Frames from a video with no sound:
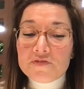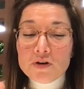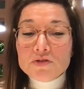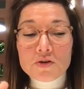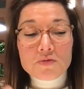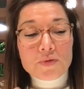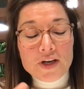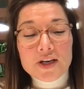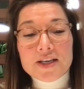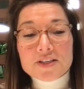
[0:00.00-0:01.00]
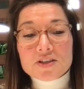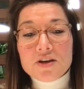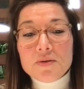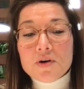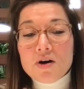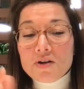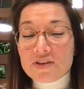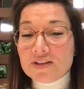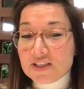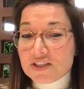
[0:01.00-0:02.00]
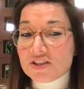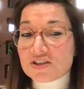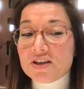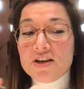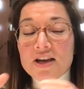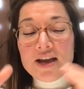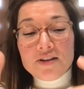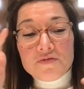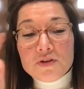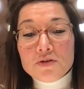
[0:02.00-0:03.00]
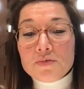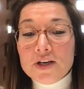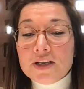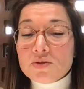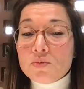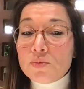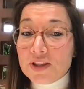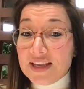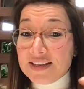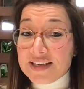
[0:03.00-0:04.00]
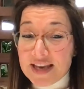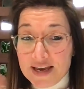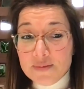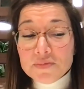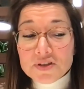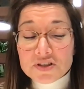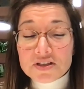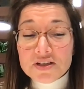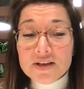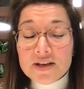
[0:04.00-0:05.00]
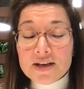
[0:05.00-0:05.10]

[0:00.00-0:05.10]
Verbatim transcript: photorealism, authenticity, and photorealism within games